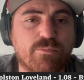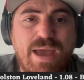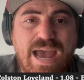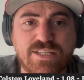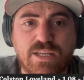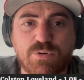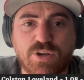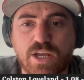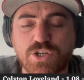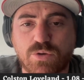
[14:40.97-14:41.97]
passing
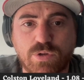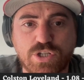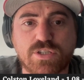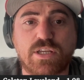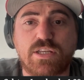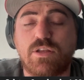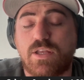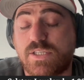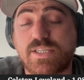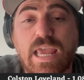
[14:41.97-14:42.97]
production, which is
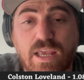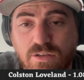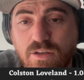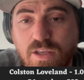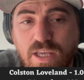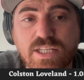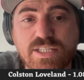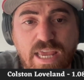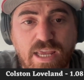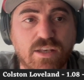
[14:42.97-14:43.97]

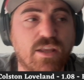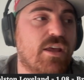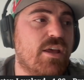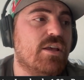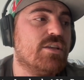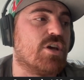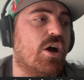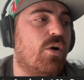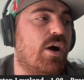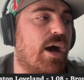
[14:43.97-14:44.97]
insane.
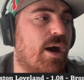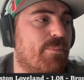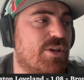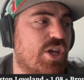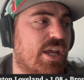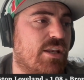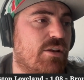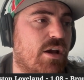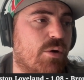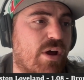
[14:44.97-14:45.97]
So
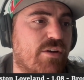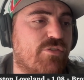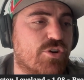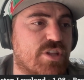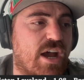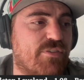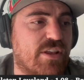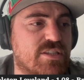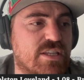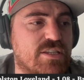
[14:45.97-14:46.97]
Michigan, a run first
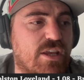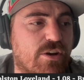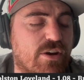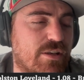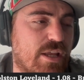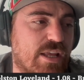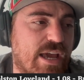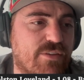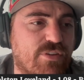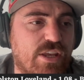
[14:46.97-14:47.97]
offense this year, and
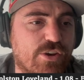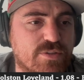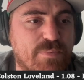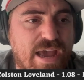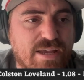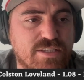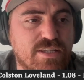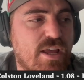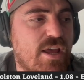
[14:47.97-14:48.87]
kind of in years past.